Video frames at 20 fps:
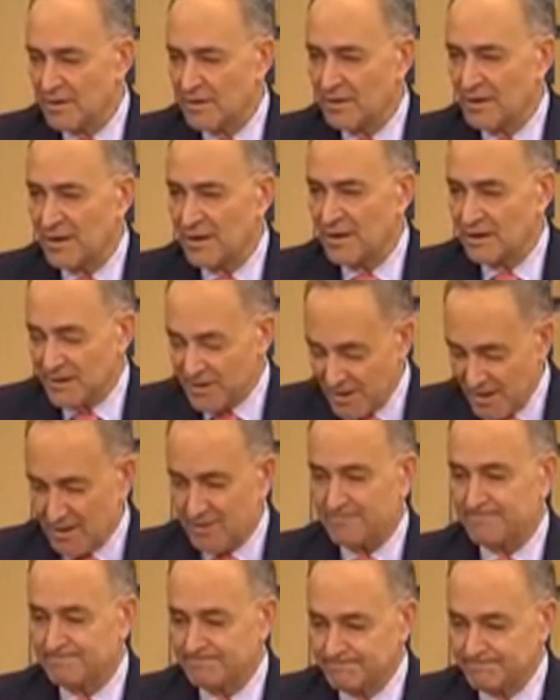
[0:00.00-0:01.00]
And again,
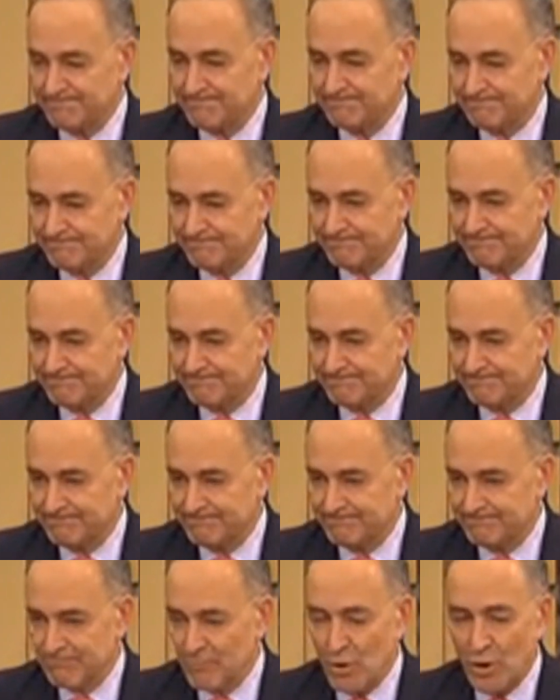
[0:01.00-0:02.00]

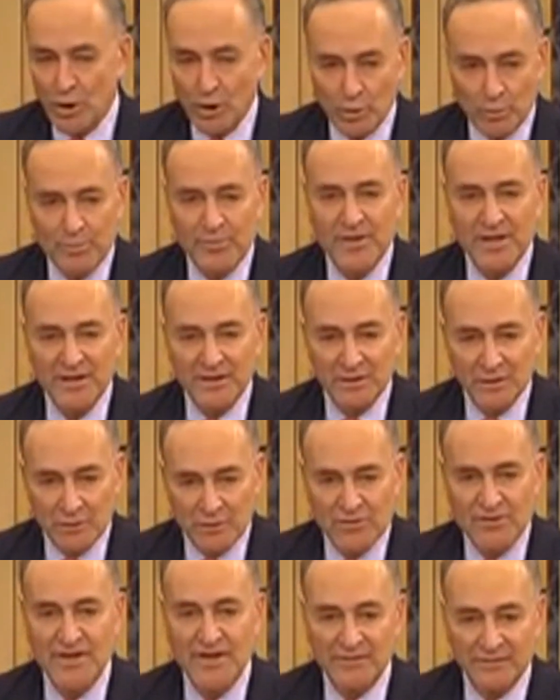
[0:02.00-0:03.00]
hope that
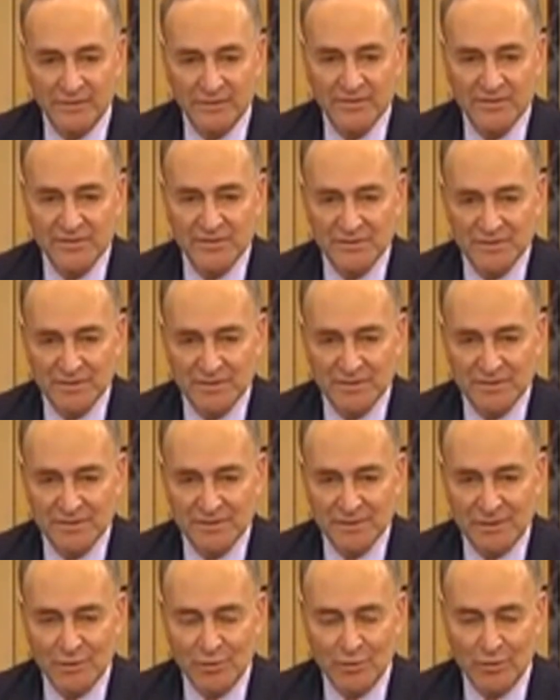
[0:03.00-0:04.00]
those efforts
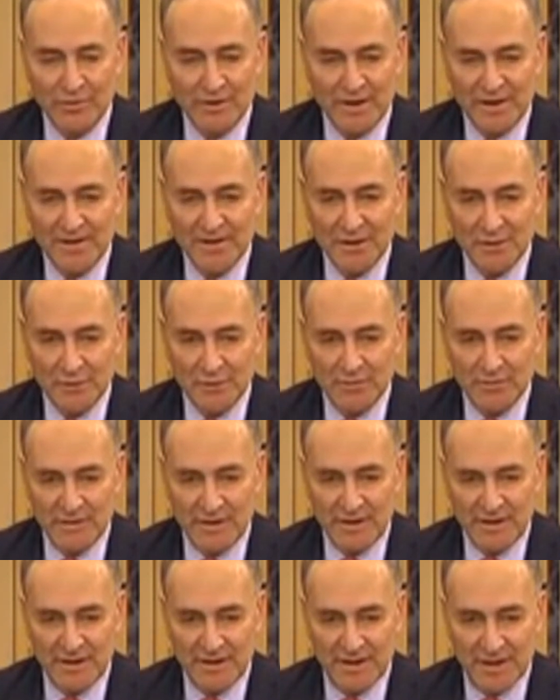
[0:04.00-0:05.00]
will not go in
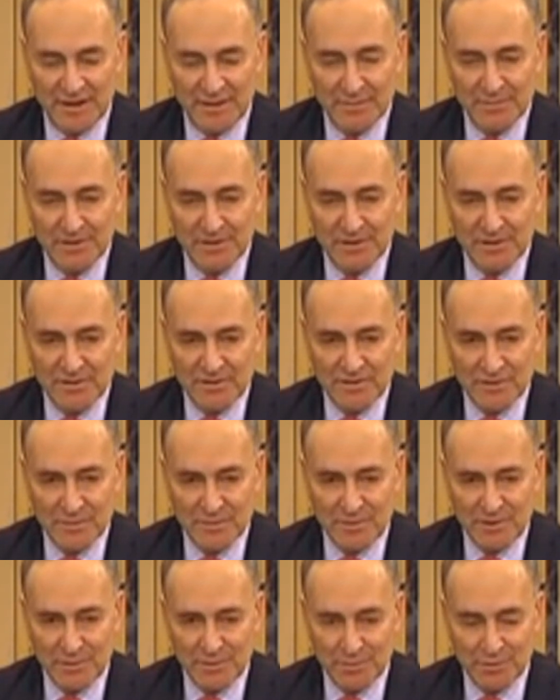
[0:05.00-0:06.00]
vain, not because of the
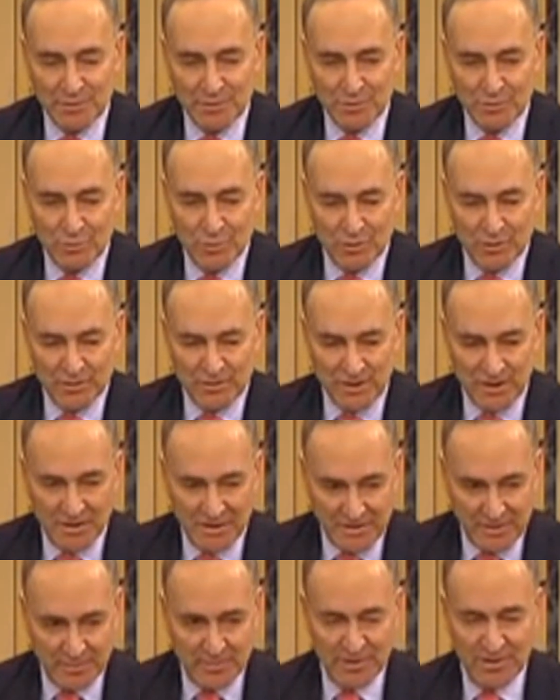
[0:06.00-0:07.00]
people who worked
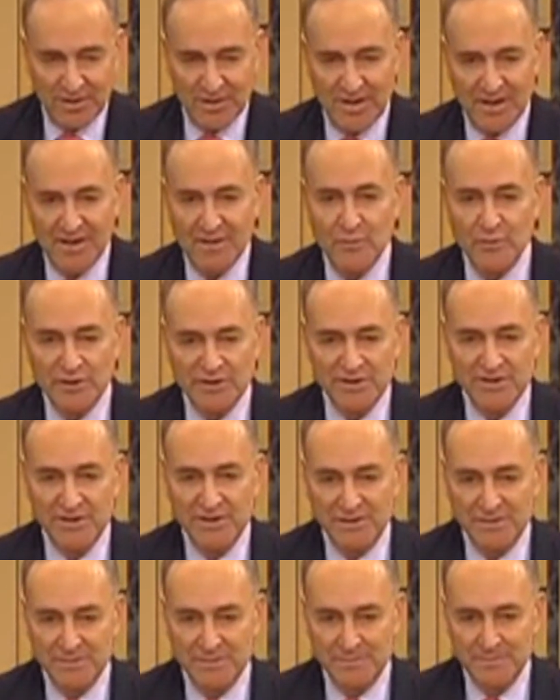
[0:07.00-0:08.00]
on the bill like we did,
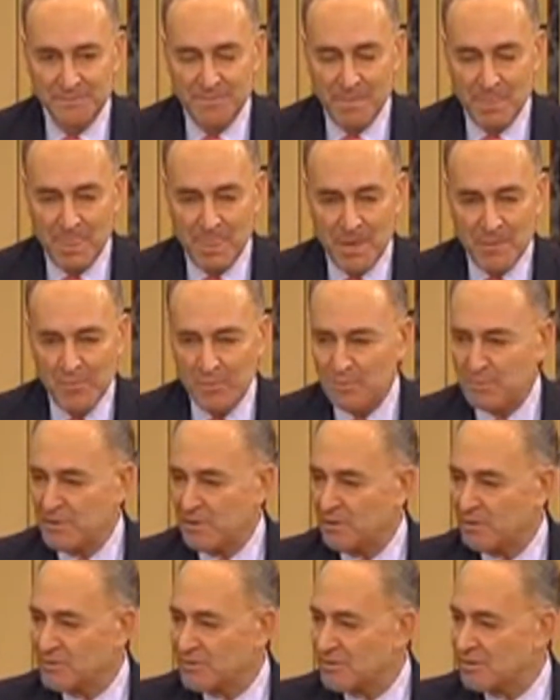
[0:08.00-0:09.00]
but
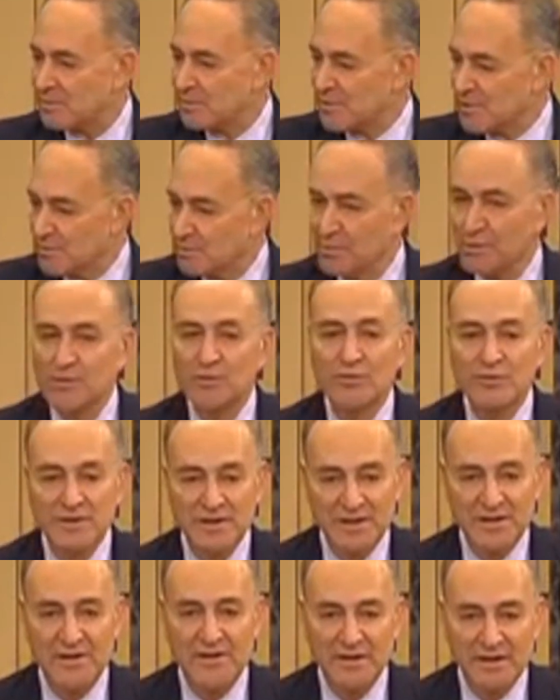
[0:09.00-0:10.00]
because of the people who
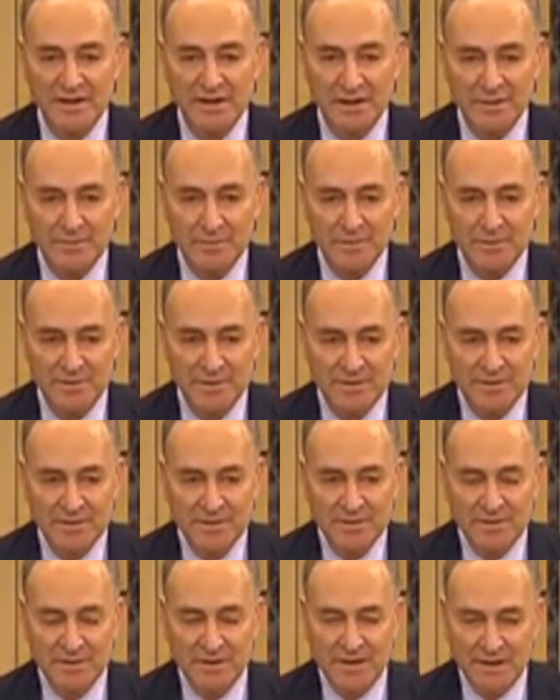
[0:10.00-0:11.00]
need our help,
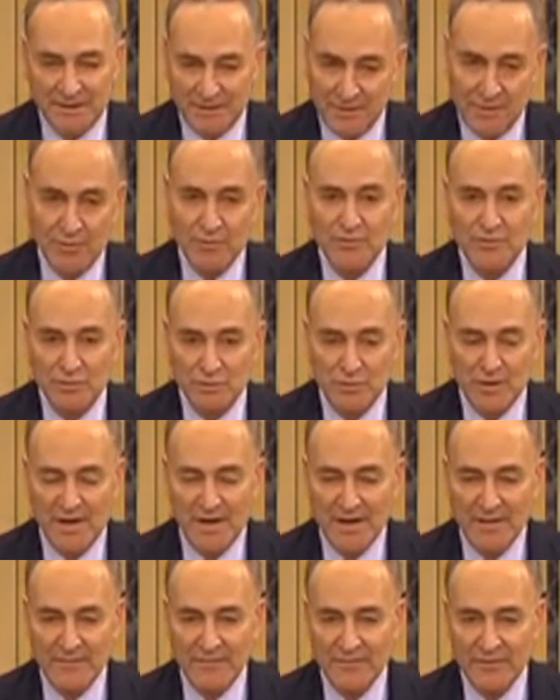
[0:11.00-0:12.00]
like those who
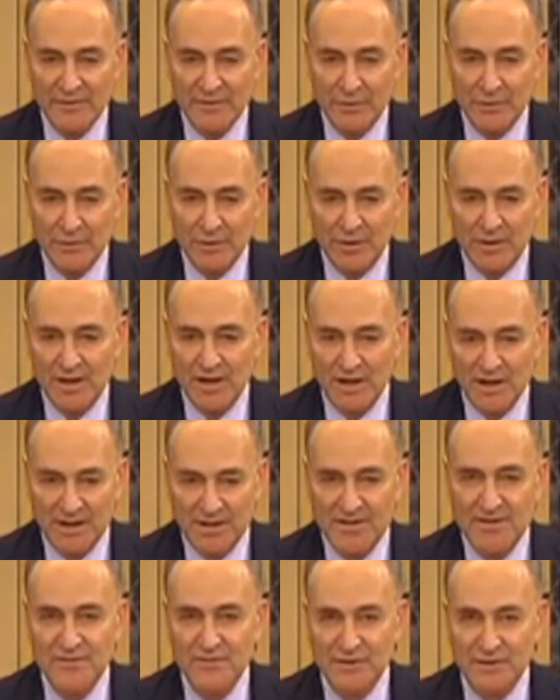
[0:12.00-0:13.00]
have all
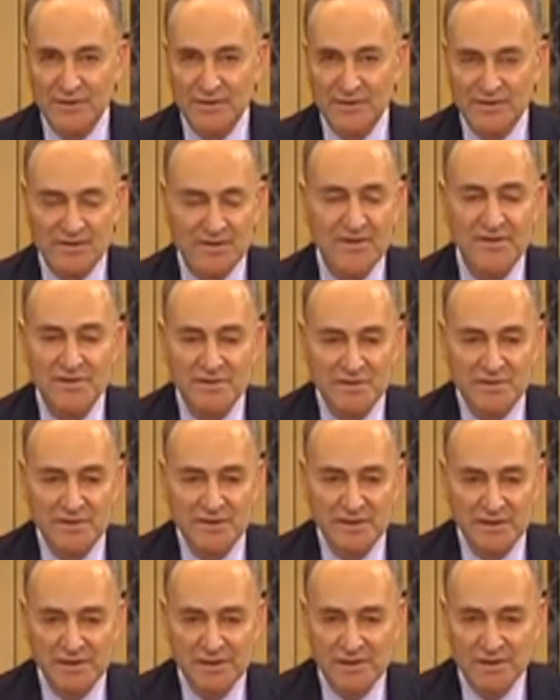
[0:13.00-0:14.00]
kinds of illnesses,
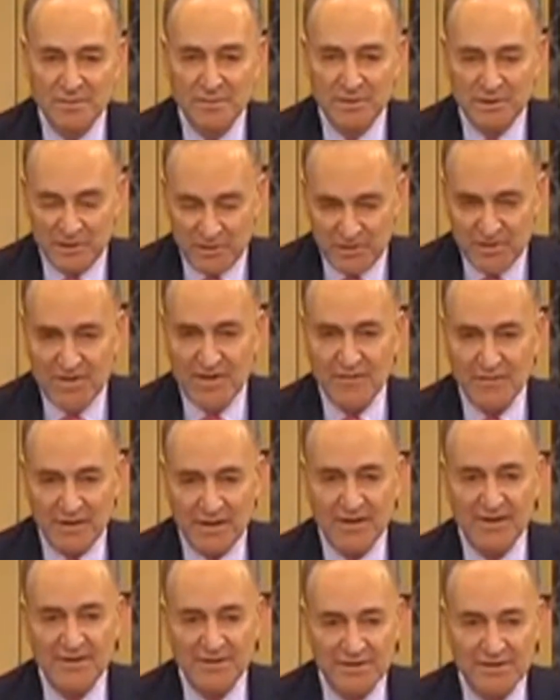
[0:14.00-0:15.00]
because they
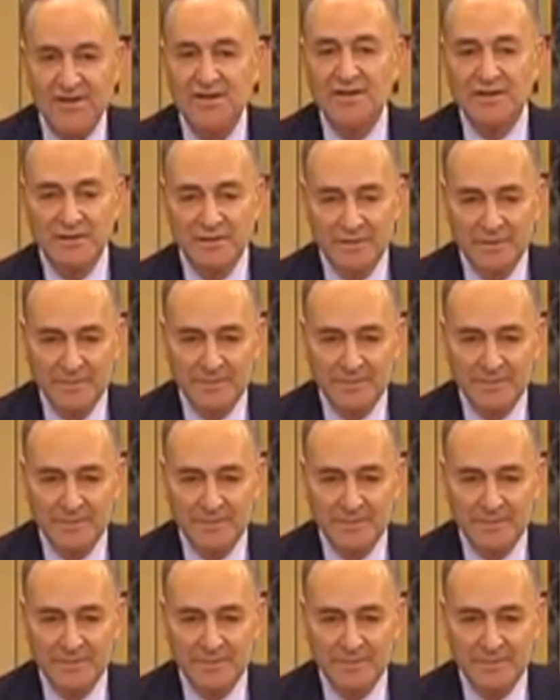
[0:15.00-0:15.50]
volunteered